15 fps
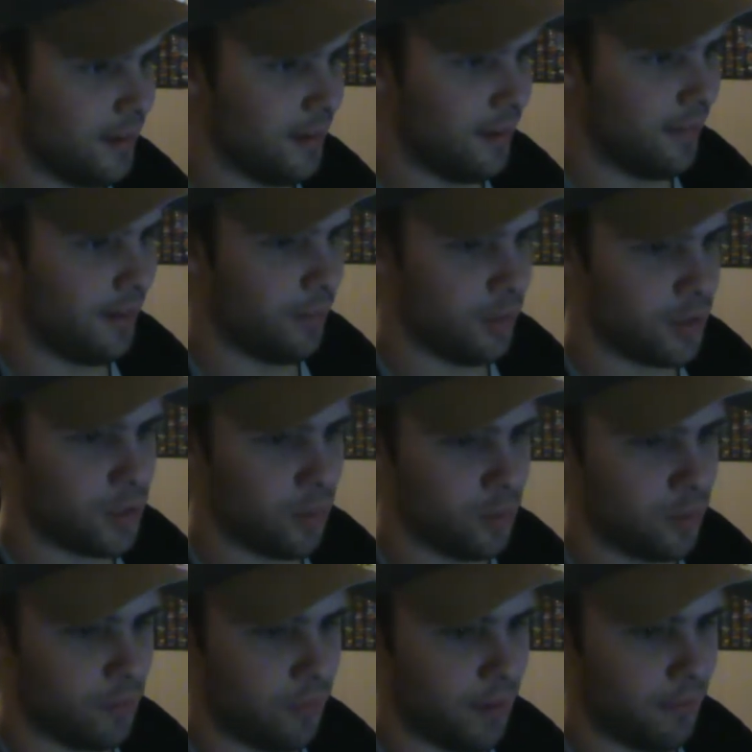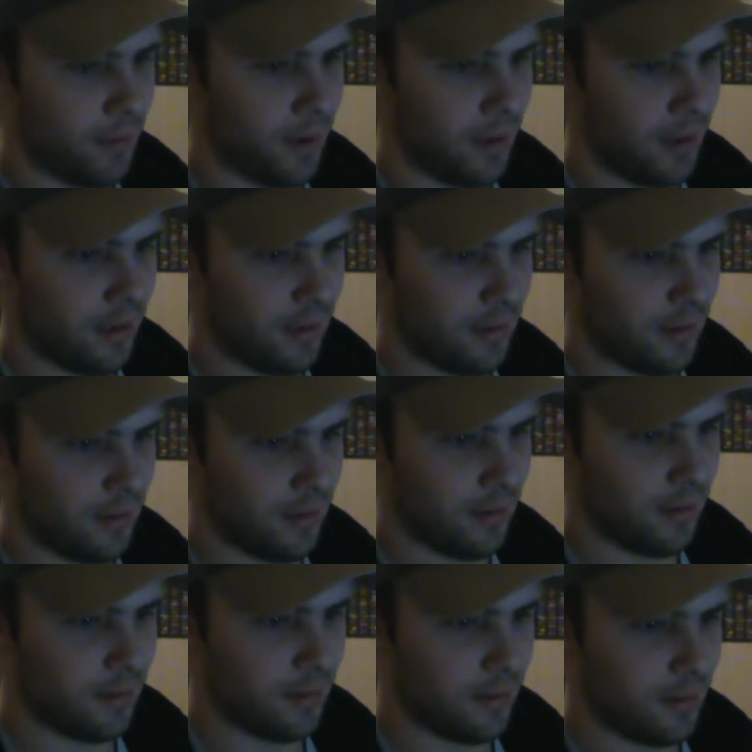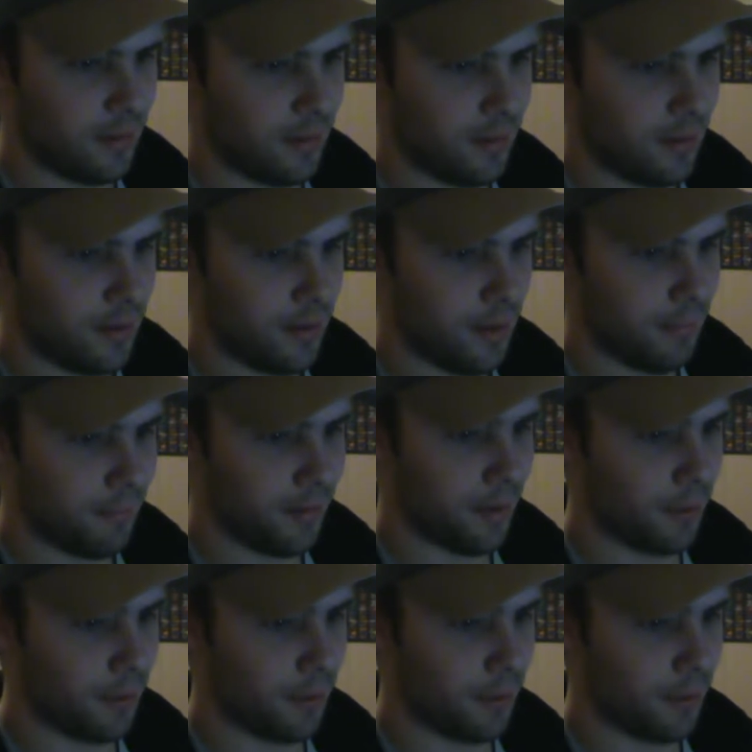And it was shown to me by my